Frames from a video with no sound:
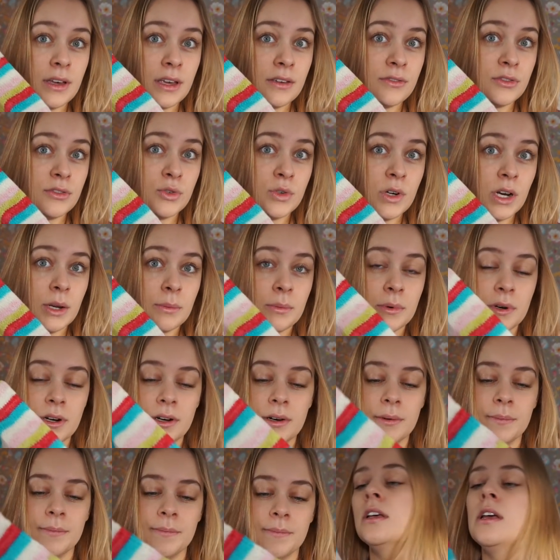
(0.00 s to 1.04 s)

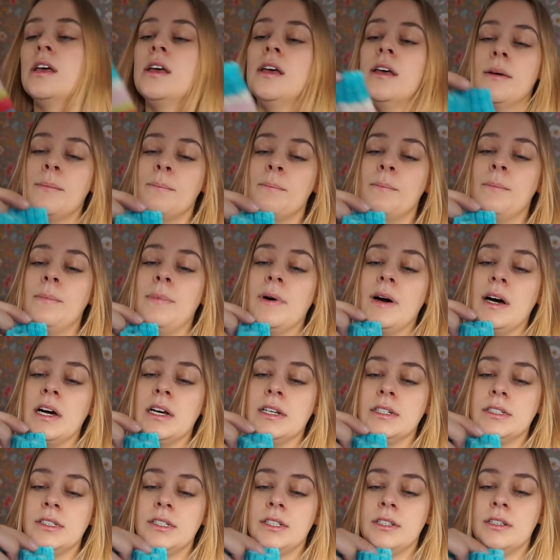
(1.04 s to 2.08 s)
striper,
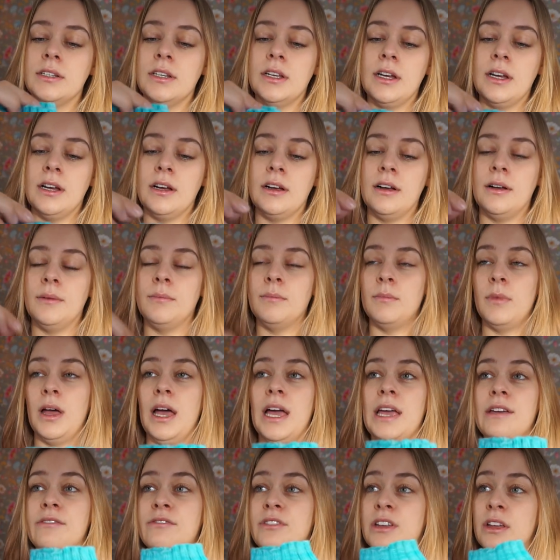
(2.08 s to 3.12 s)
but
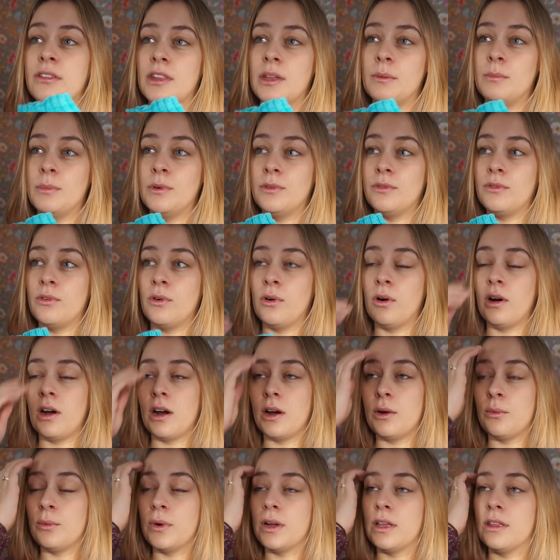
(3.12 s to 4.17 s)
I've done that
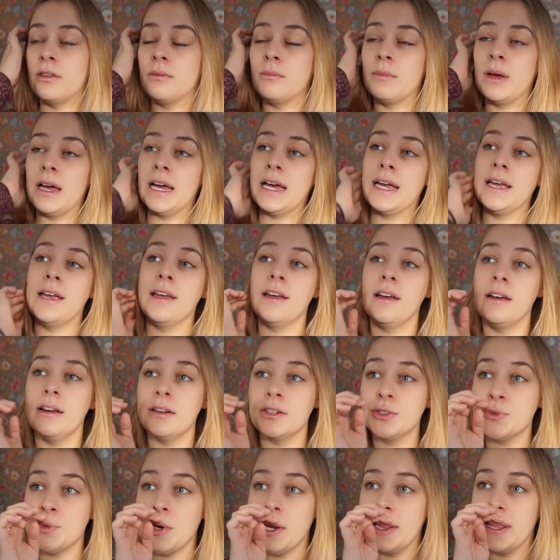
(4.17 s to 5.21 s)
before with my
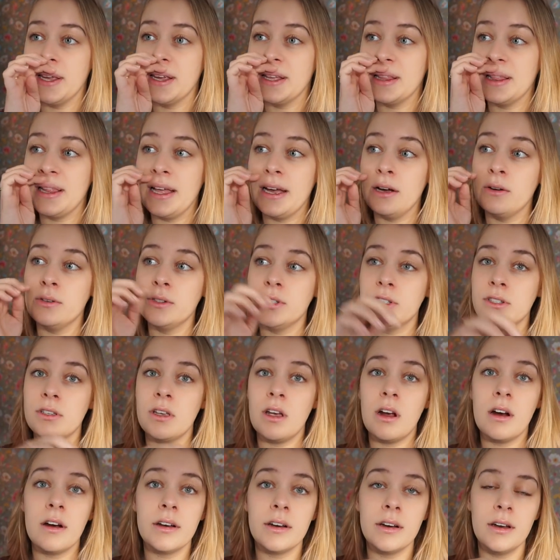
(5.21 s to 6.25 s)
Trailing Clouds
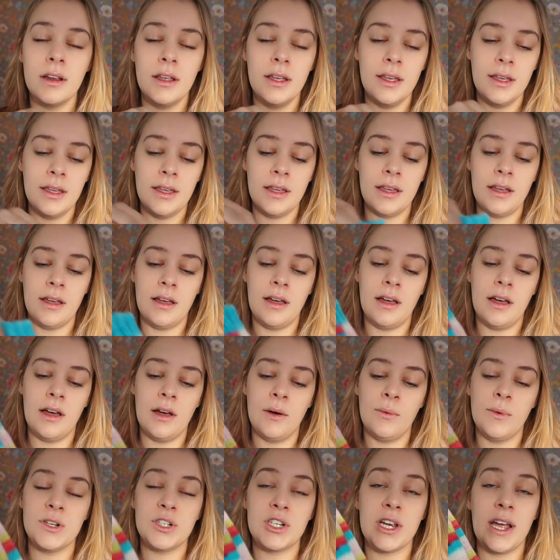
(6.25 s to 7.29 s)
yarn,
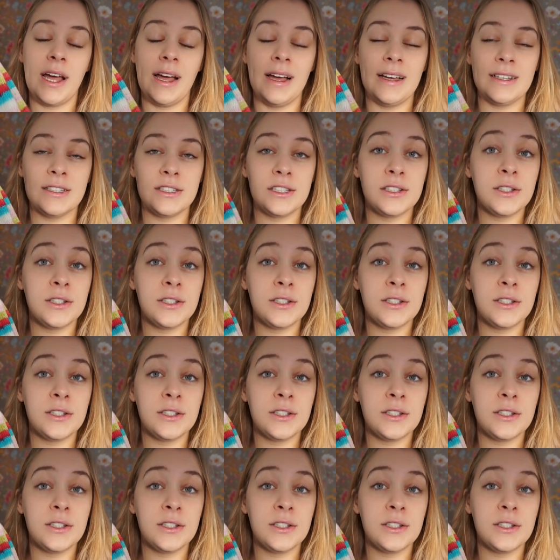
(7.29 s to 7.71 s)
which has